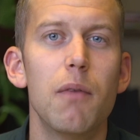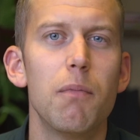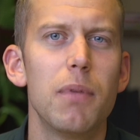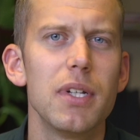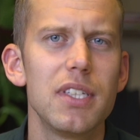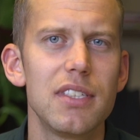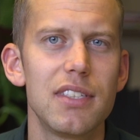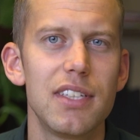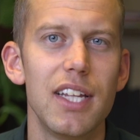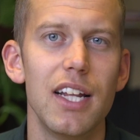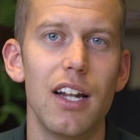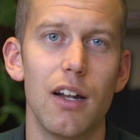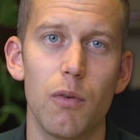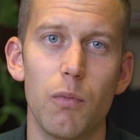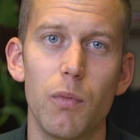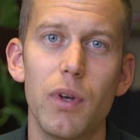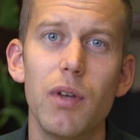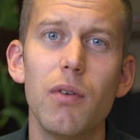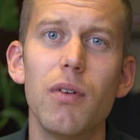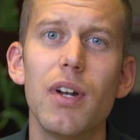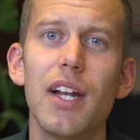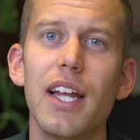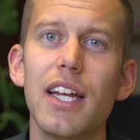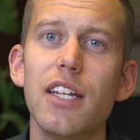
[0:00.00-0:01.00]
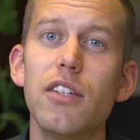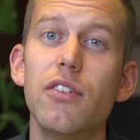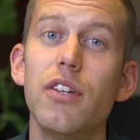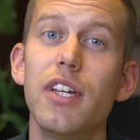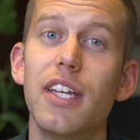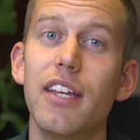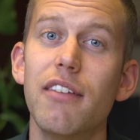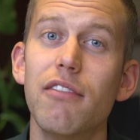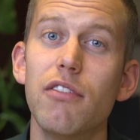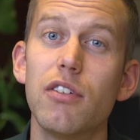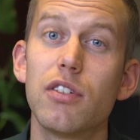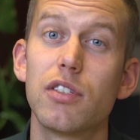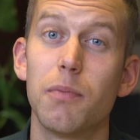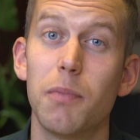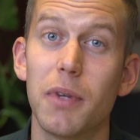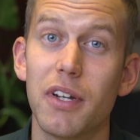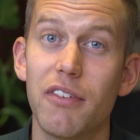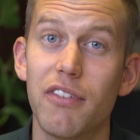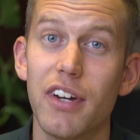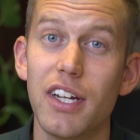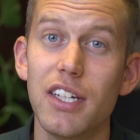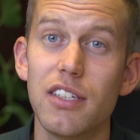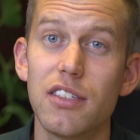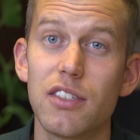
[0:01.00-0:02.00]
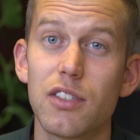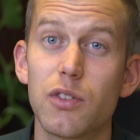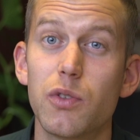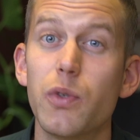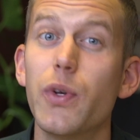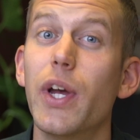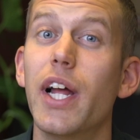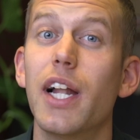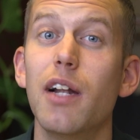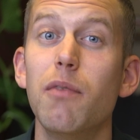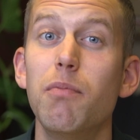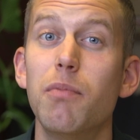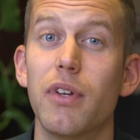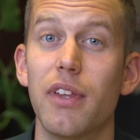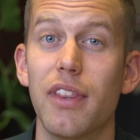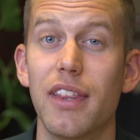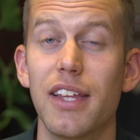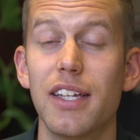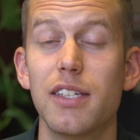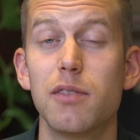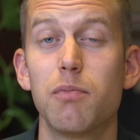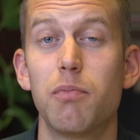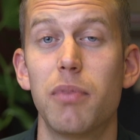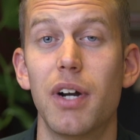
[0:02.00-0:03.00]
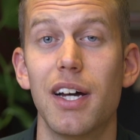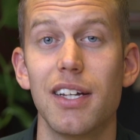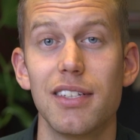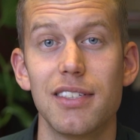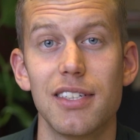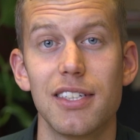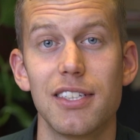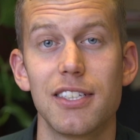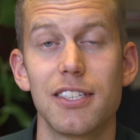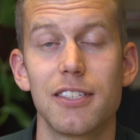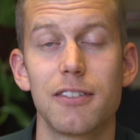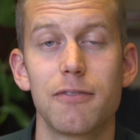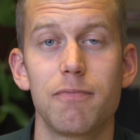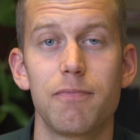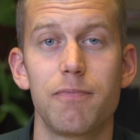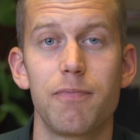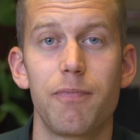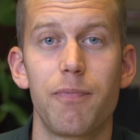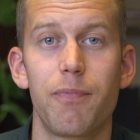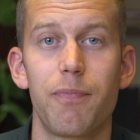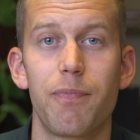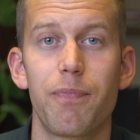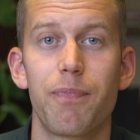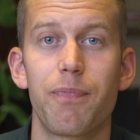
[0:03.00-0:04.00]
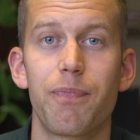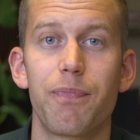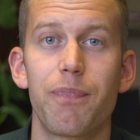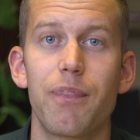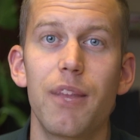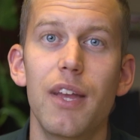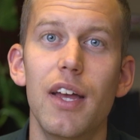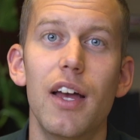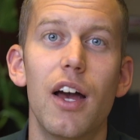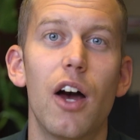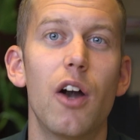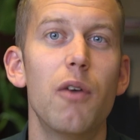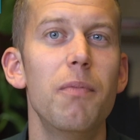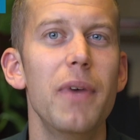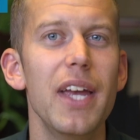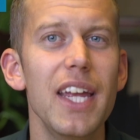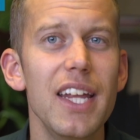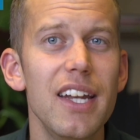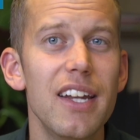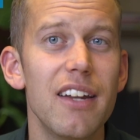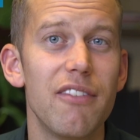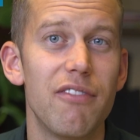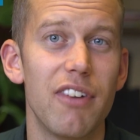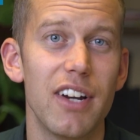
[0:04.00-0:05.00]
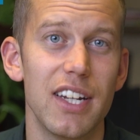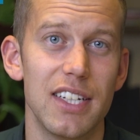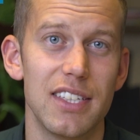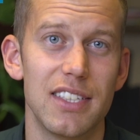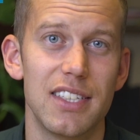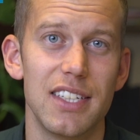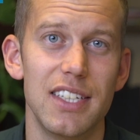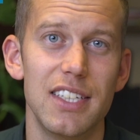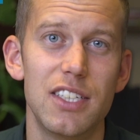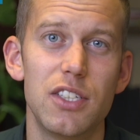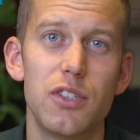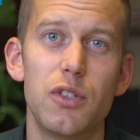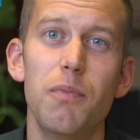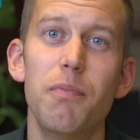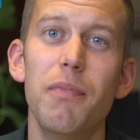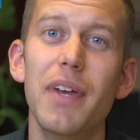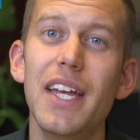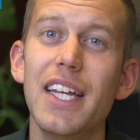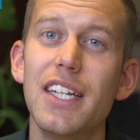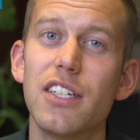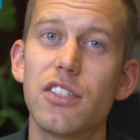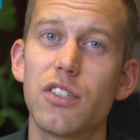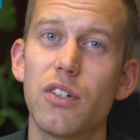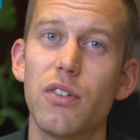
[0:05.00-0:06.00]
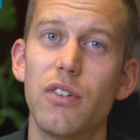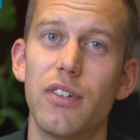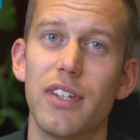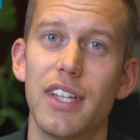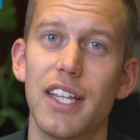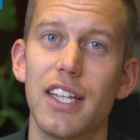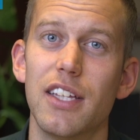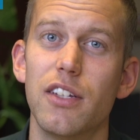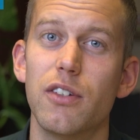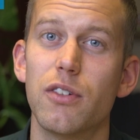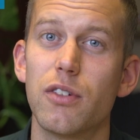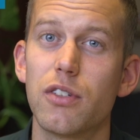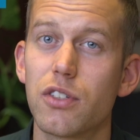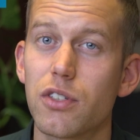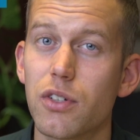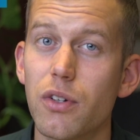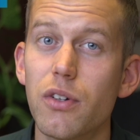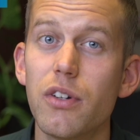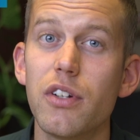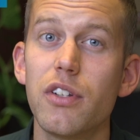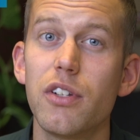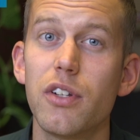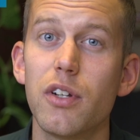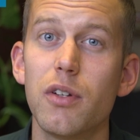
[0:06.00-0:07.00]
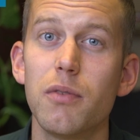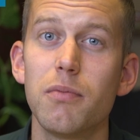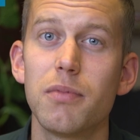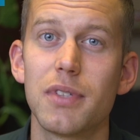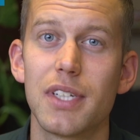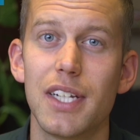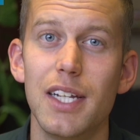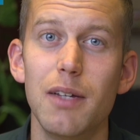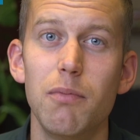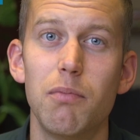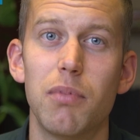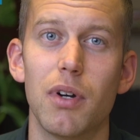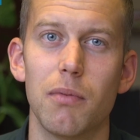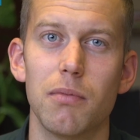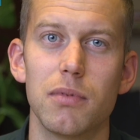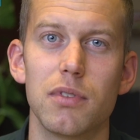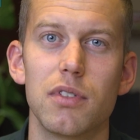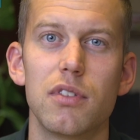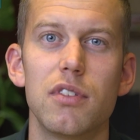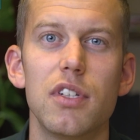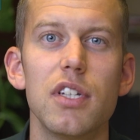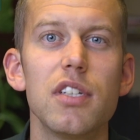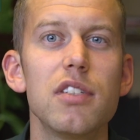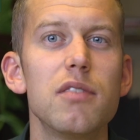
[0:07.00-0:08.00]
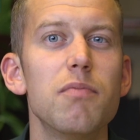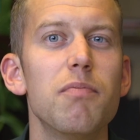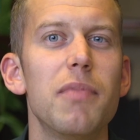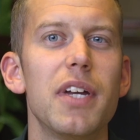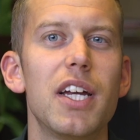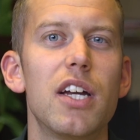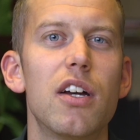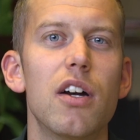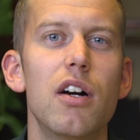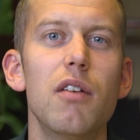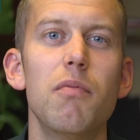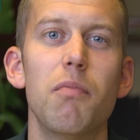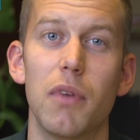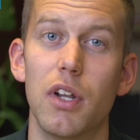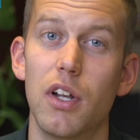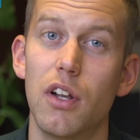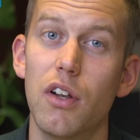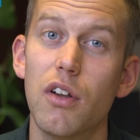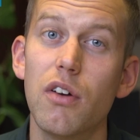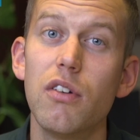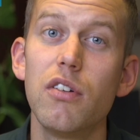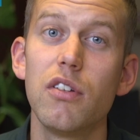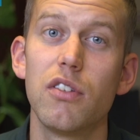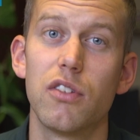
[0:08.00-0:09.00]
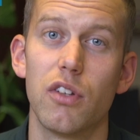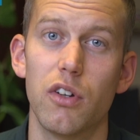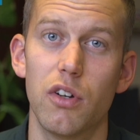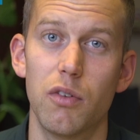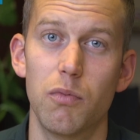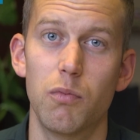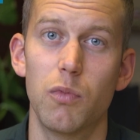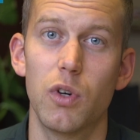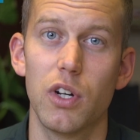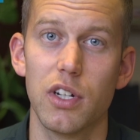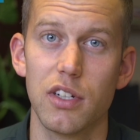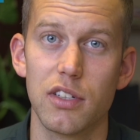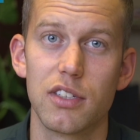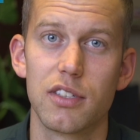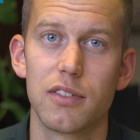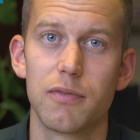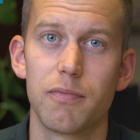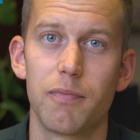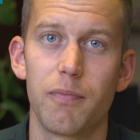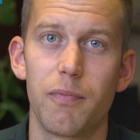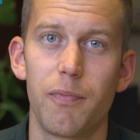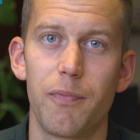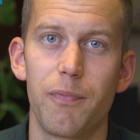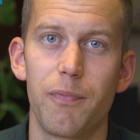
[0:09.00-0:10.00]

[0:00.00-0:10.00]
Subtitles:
But still, we would like to give you some advice to help you in this process. Our main advice is to make sure that your short-term sleep problems doesn't become long-term ones.